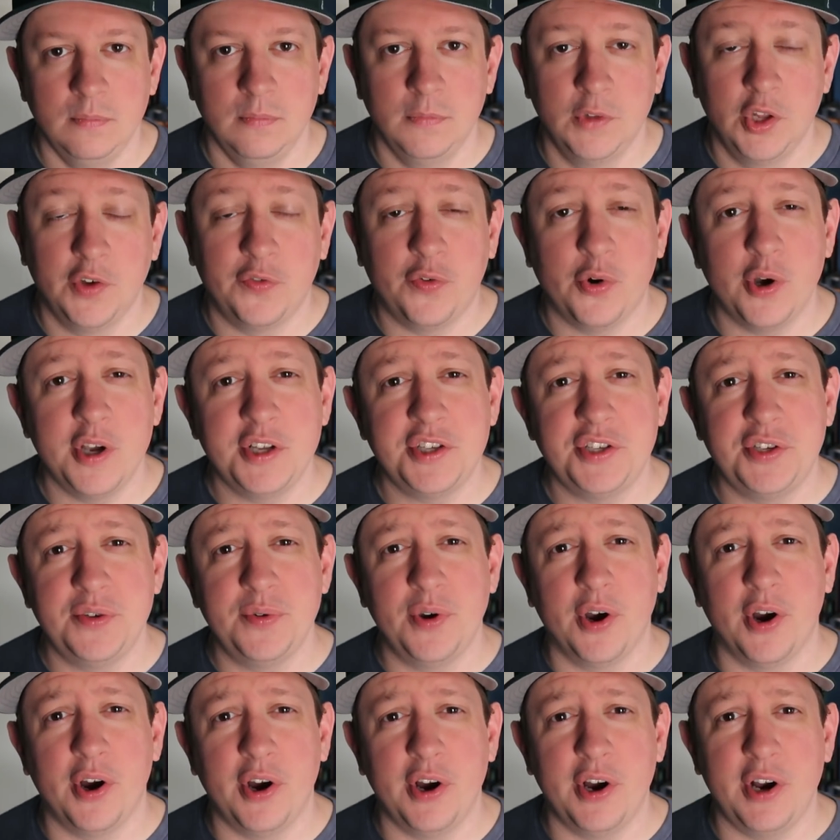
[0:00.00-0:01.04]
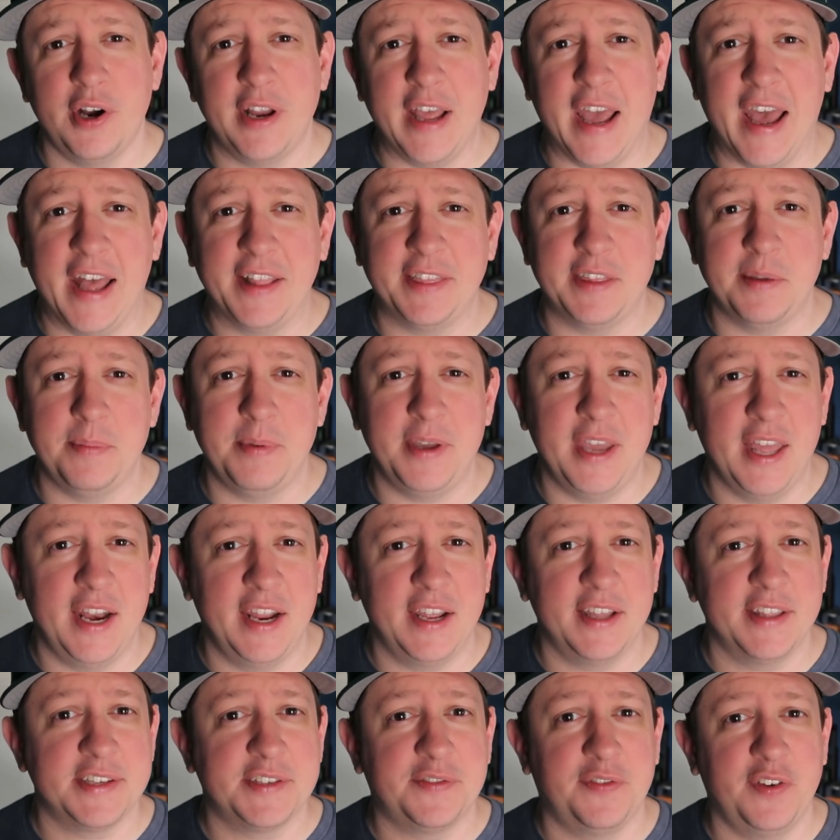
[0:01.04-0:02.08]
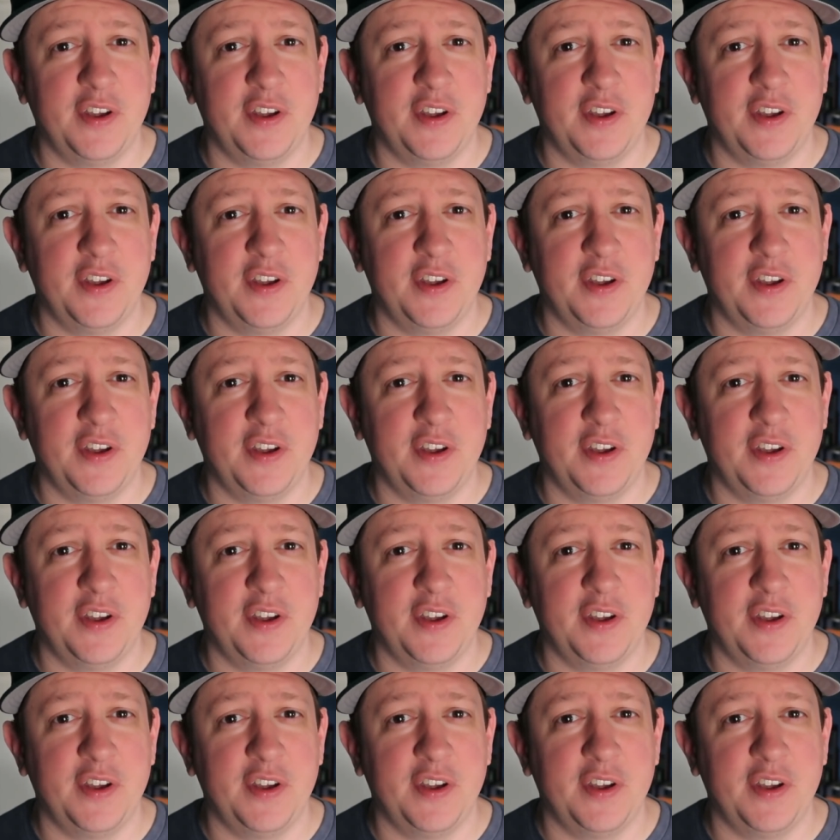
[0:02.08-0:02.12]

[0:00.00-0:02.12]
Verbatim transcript: The voice you heard at the beginning of this